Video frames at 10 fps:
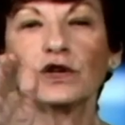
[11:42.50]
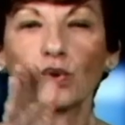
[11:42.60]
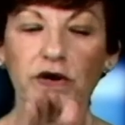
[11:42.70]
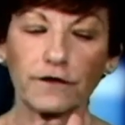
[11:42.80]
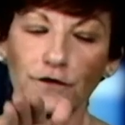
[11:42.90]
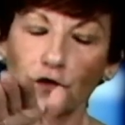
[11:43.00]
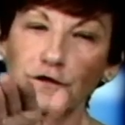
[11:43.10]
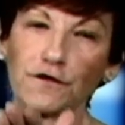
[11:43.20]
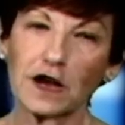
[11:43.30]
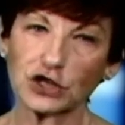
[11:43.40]
in order
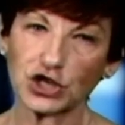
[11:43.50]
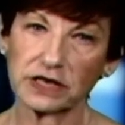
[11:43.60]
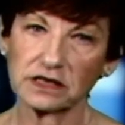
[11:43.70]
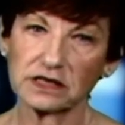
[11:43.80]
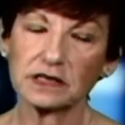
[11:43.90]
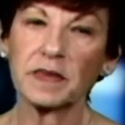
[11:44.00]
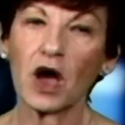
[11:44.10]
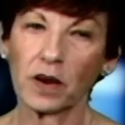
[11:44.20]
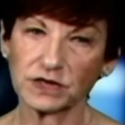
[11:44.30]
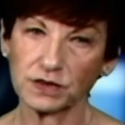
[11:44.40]
for function to
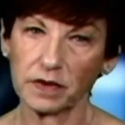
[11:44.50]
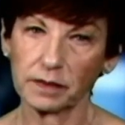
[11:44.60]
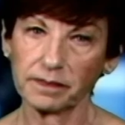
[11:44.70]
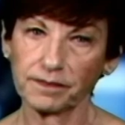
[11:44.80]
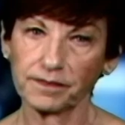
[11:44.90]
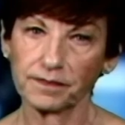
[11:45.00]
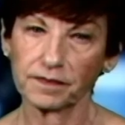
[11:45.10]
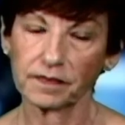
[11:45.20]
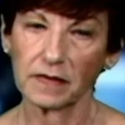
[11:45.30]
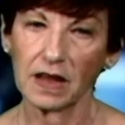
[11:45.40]
be optimum.
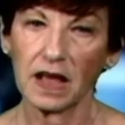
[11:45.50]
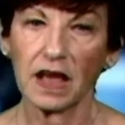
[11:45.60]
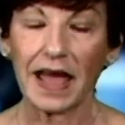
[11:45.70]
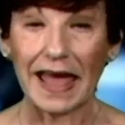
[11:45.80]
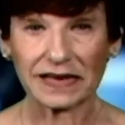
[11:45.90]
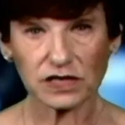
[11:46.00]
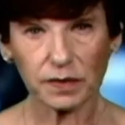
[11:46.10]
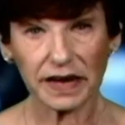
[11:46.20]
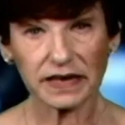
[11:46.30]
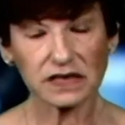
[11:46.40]

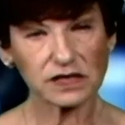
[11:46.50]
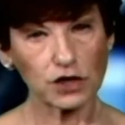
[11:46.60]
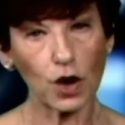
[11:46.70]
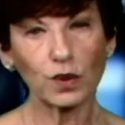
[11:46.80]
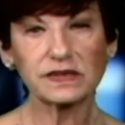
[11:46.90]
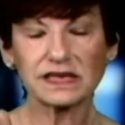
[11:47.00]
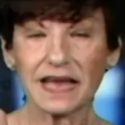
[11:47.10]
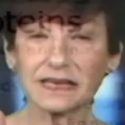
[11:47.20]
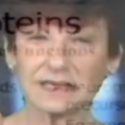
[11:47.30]
Antibodies, those